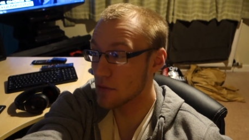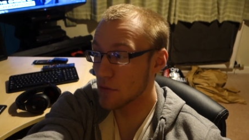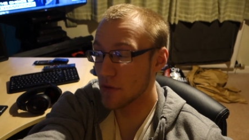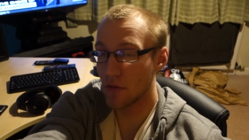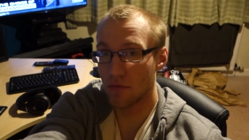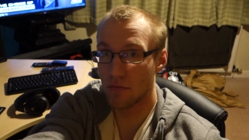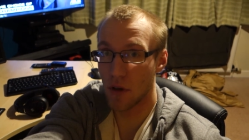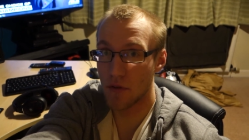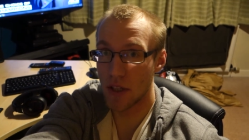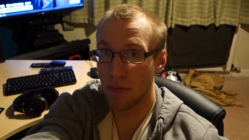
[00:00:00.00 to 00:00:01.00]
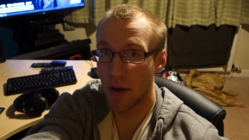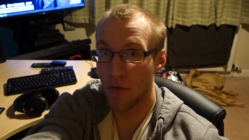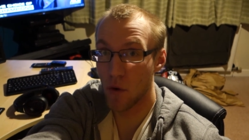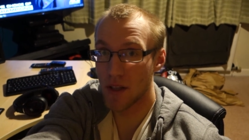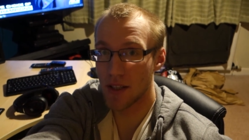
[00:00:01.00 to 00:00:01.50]
with obviously a bit of
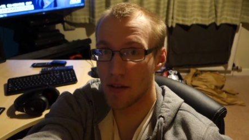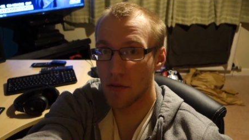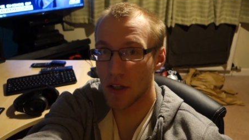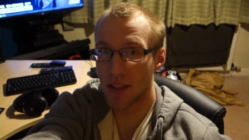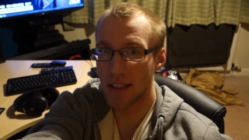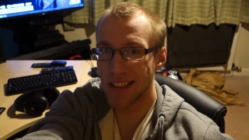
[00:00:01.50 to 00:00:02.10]
voiceover,